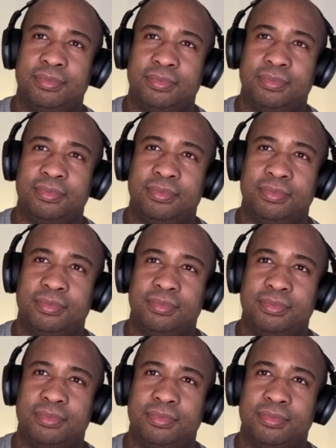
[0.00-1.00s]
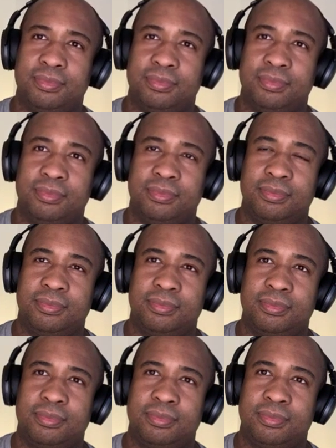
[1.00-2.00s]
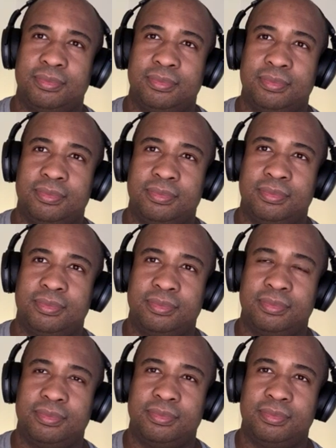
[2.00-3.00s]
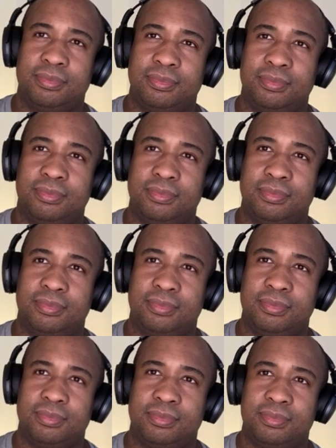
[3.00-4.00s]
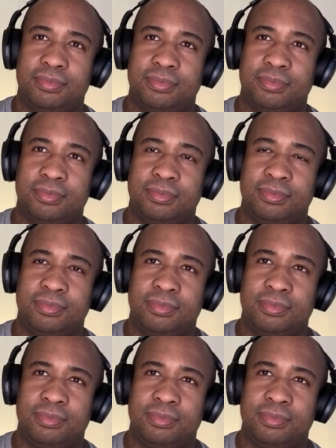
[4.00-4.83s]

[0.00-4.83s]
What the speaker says: This person isn't speaking.